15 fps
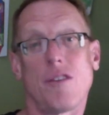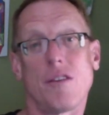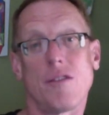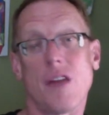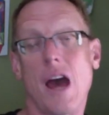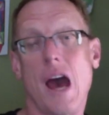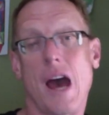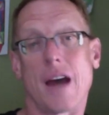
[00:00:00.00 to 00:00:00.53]
of
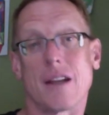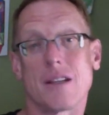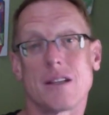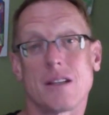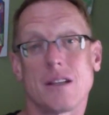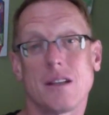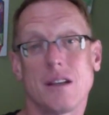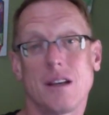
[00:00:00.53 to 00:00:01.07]
that
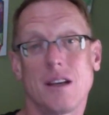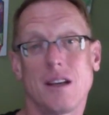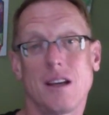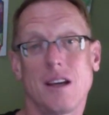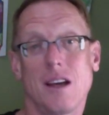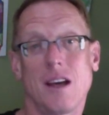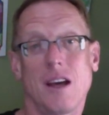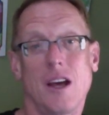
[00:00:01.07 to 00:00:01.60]

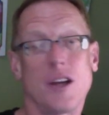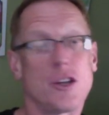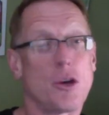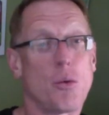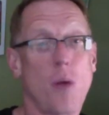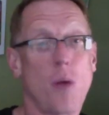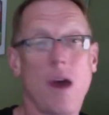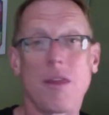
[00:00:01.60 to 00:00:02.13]
to
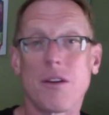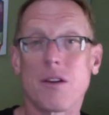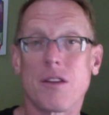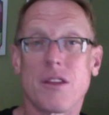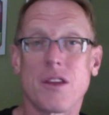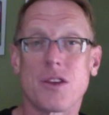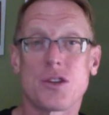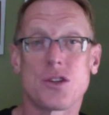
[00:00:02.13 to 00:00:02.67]
weather
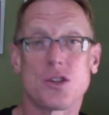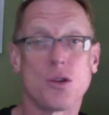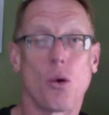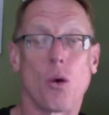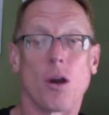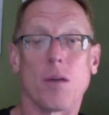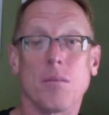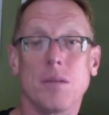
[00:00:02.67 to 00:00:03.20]
this
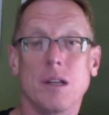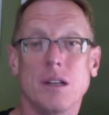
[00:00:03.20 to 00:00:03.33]
storm?